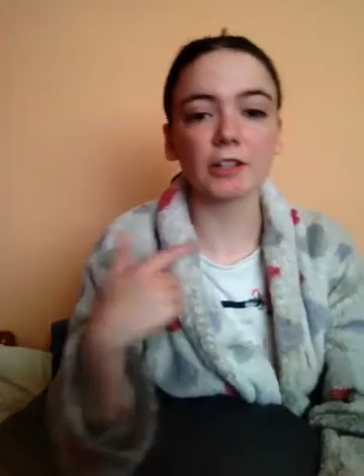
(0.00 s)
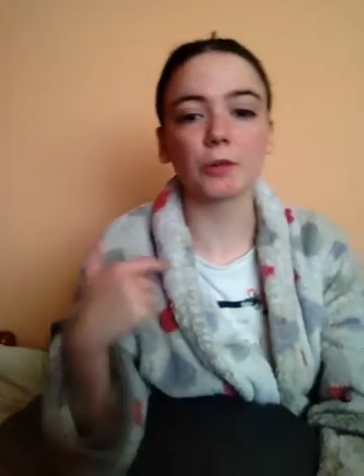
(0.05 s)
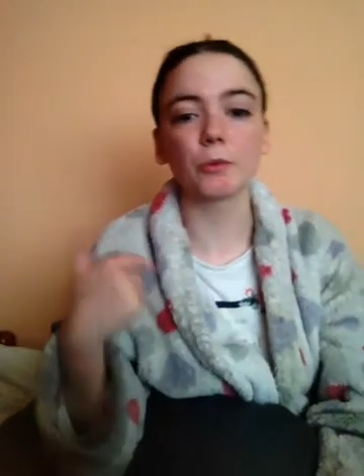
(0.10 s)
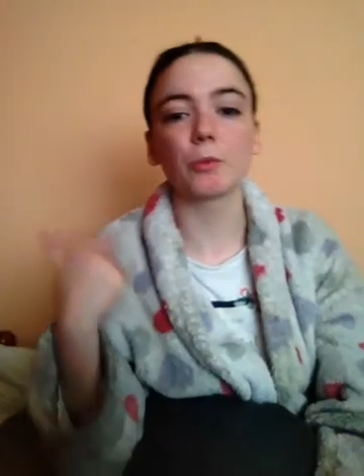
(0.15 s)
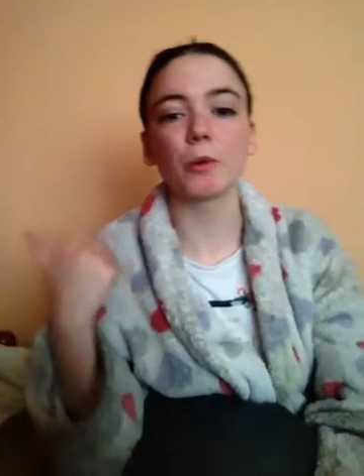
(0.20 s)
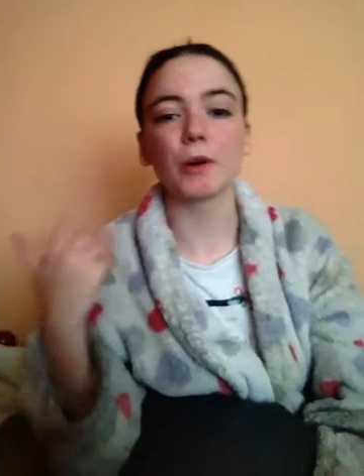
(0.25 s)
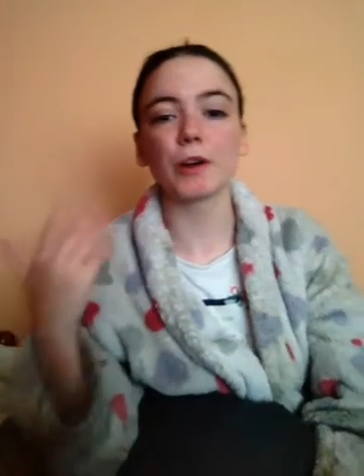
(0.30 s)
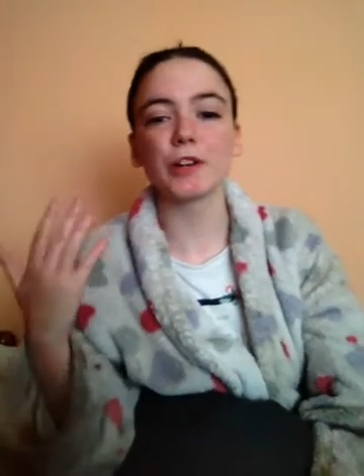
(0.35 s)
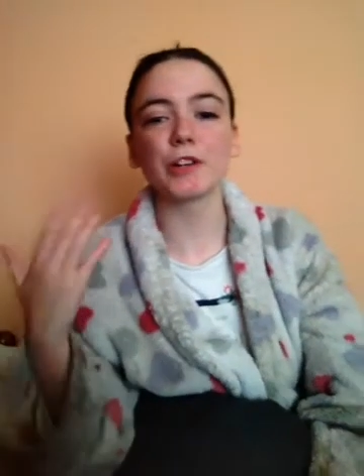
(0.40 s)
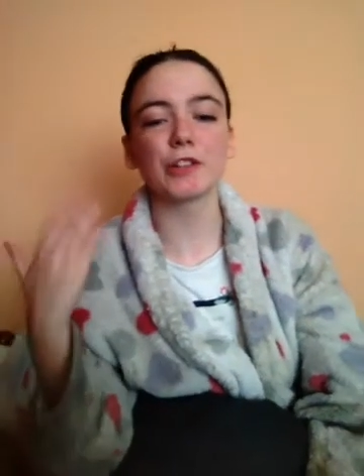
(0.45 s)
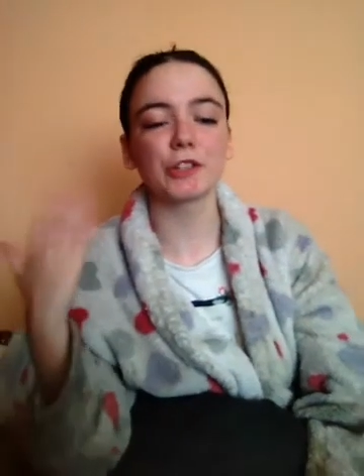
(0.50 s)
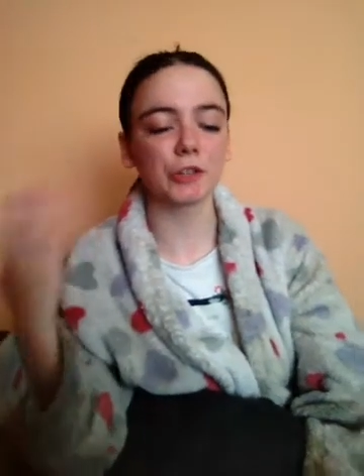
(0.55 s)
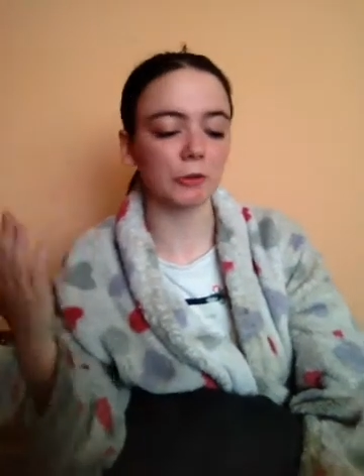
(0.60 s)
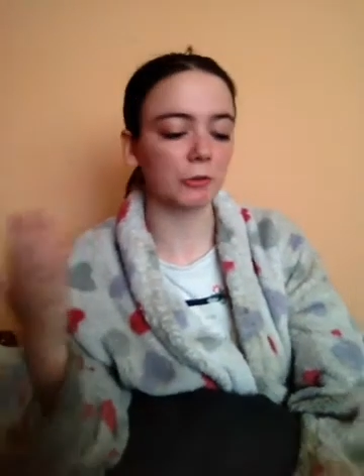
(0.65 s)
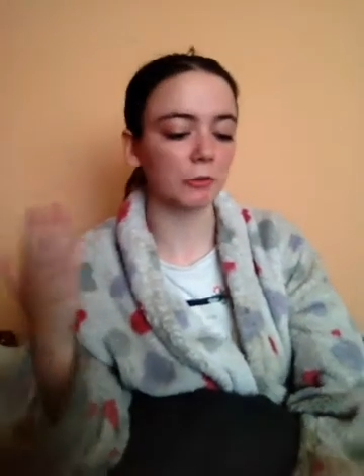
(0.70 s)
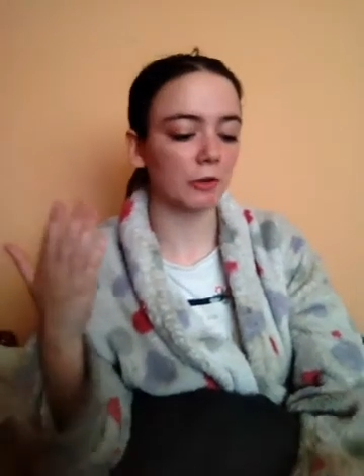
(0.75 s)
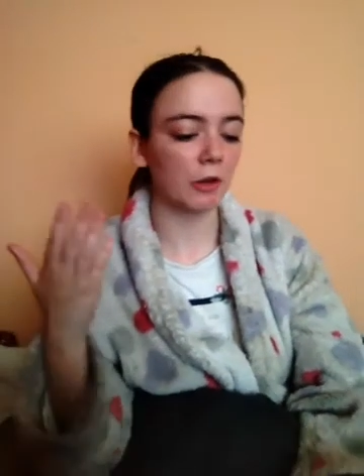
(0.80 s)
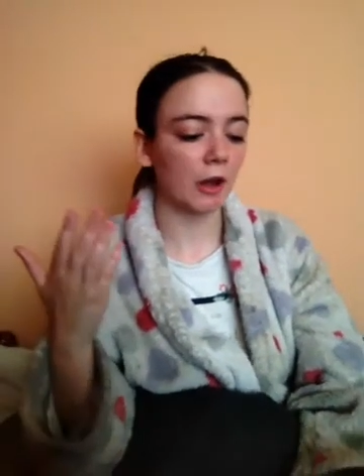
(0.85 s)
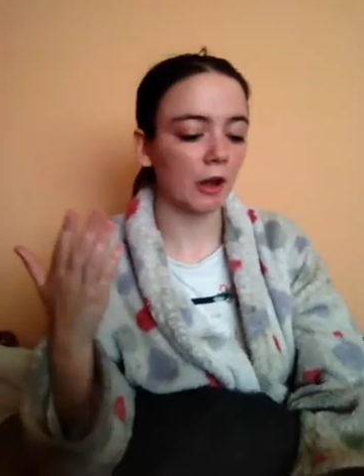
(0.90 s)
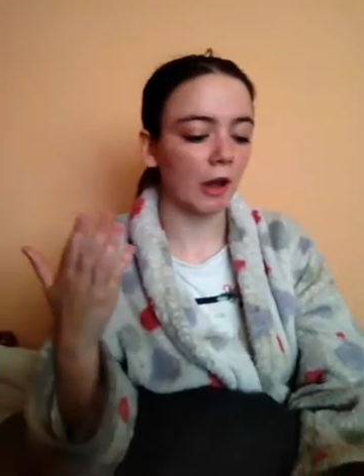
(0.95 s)
why you
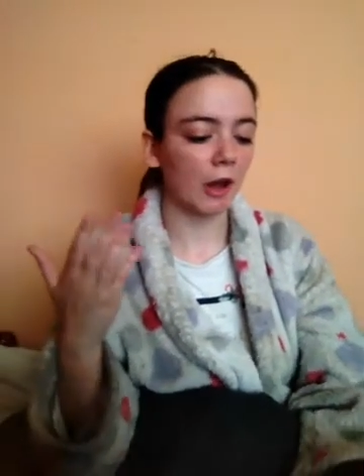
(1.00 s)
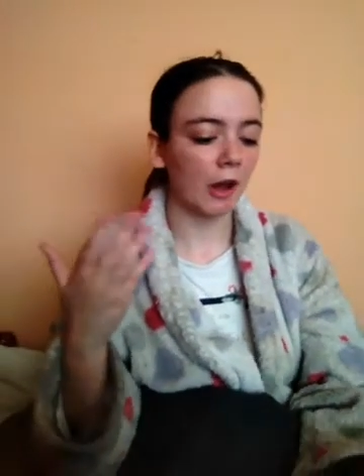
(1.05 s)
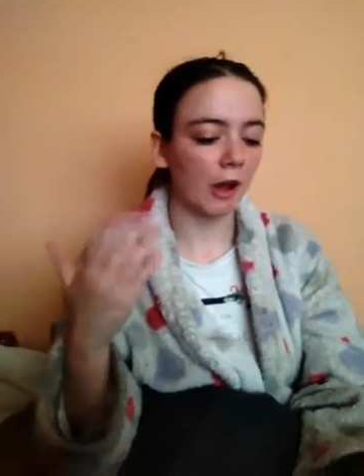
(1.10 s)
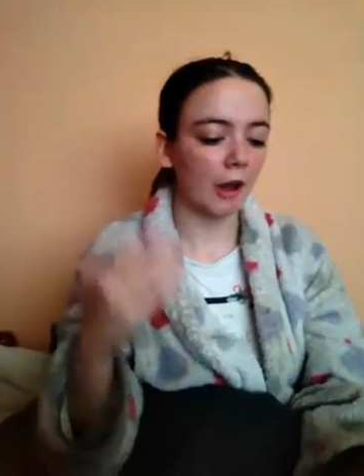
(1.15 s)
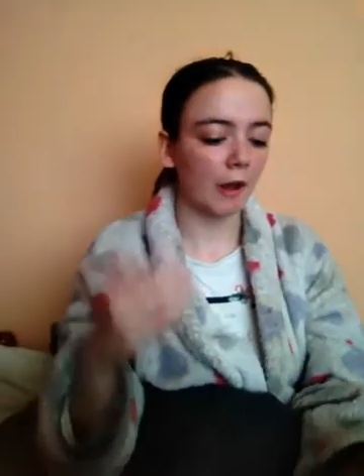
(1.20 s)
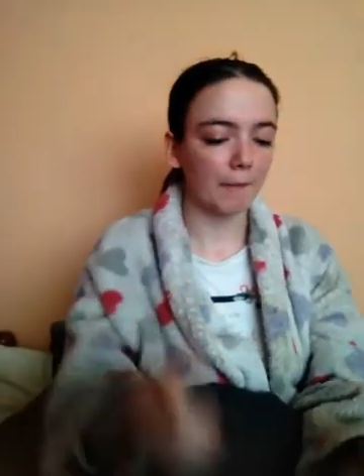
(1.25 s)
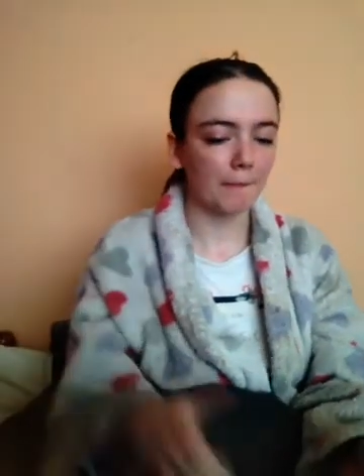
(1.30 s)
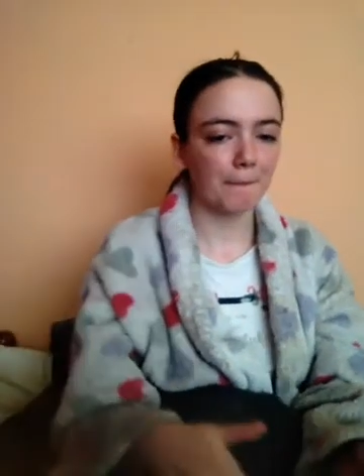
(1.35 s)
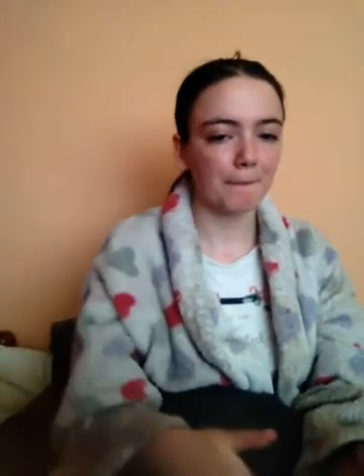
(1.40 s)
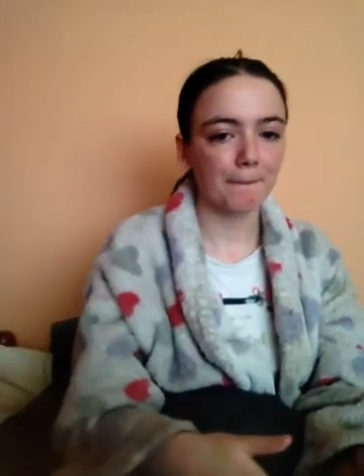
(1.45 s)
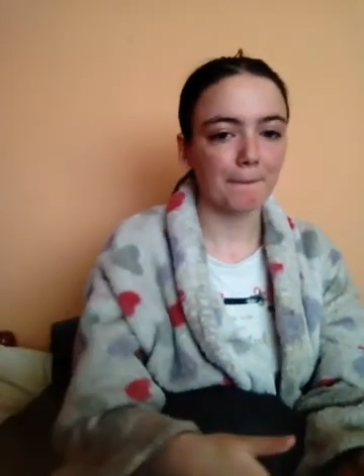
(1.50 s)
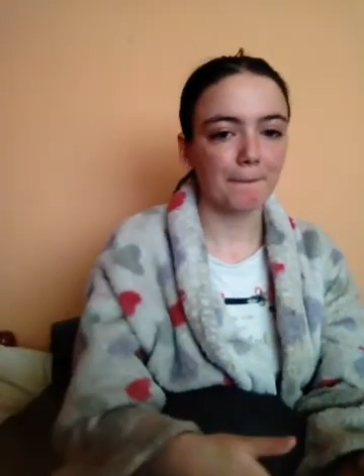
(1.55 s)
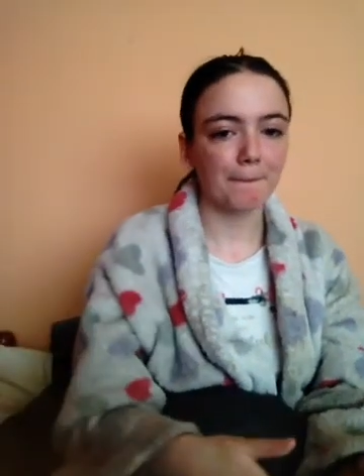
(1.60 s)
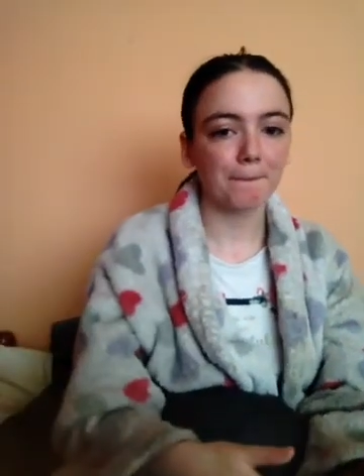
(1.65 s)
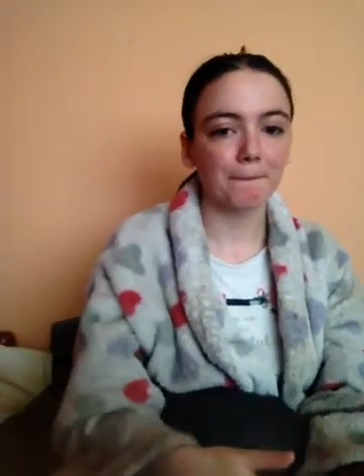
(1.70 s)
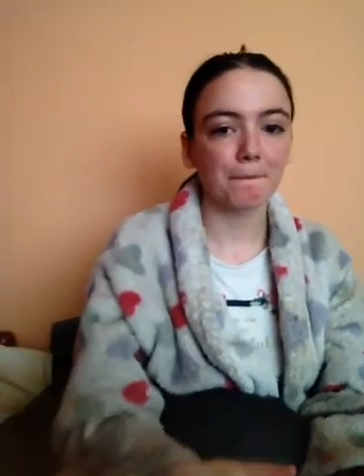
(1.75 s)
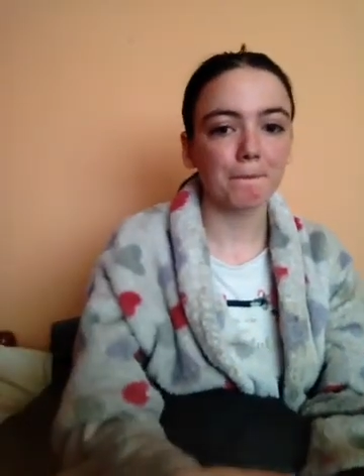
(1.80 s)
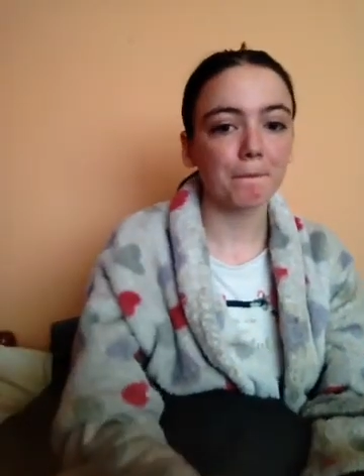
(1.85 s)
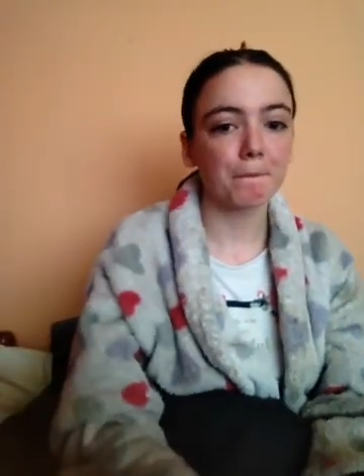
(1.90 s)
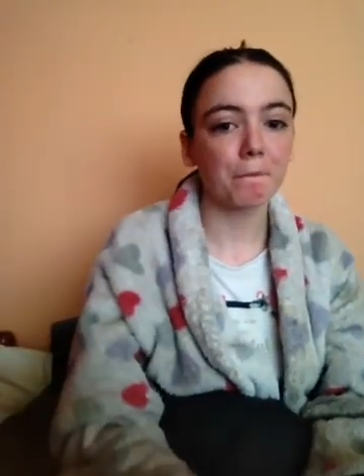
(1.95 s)
shouldn't
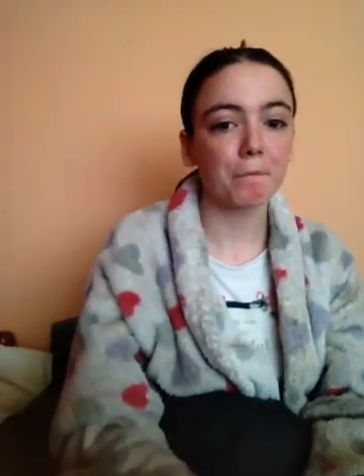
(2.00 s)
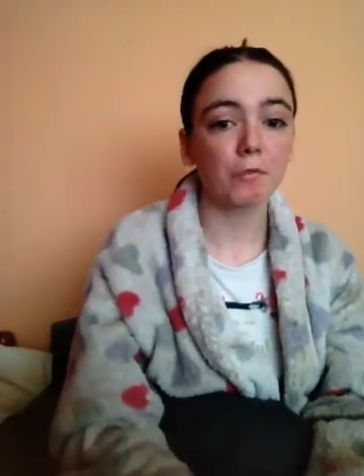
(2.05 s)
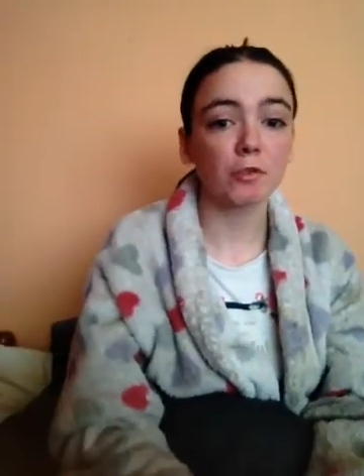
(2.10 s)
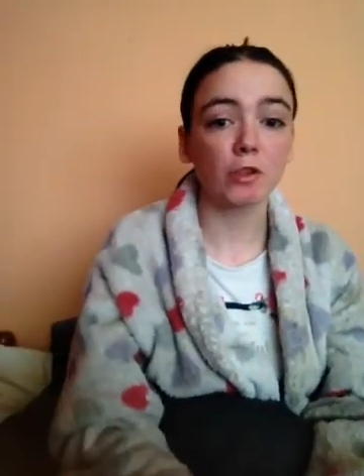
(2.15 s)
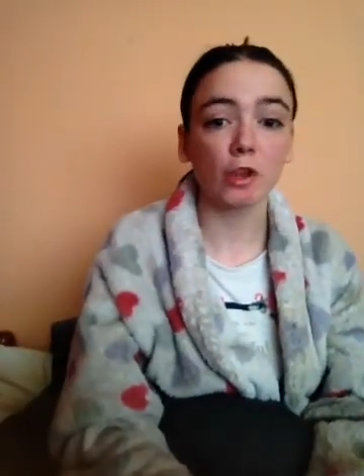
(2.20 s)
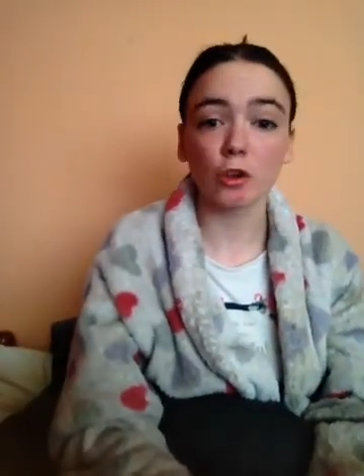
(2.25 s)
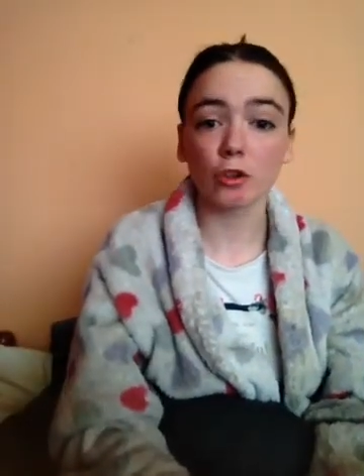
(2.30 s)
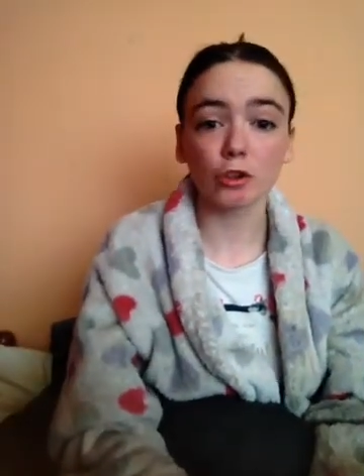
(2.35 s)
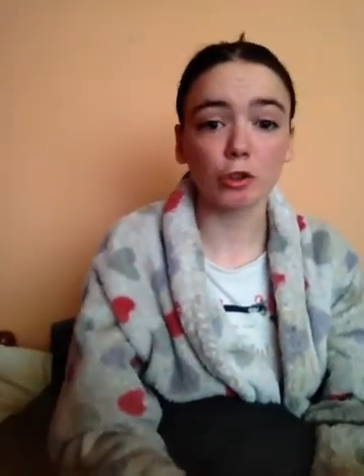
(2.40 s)
judge